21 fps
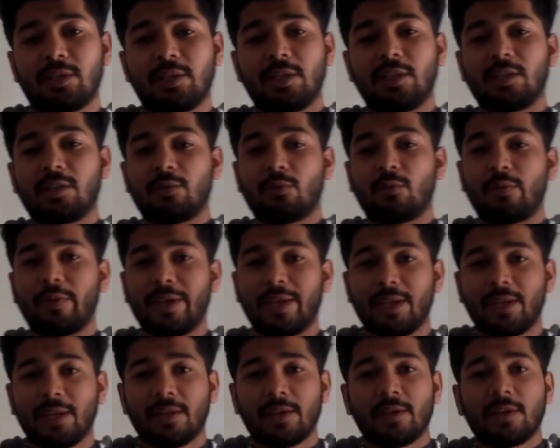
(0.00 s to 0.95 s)
in a
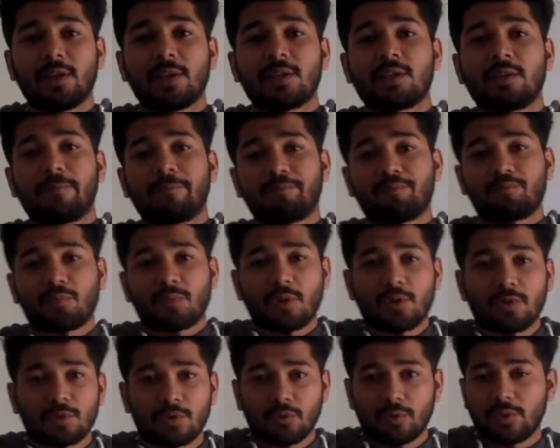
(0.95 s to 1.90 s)
way.
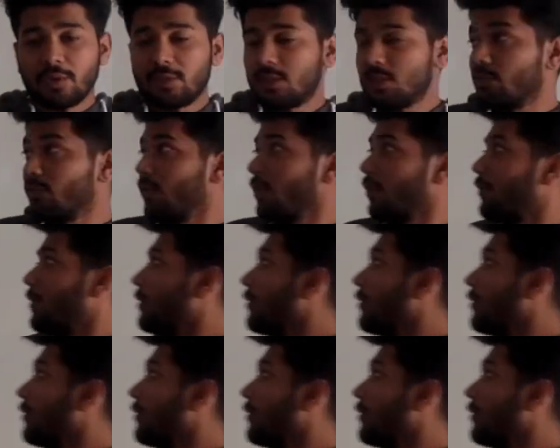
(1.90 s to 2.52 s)
So this is one of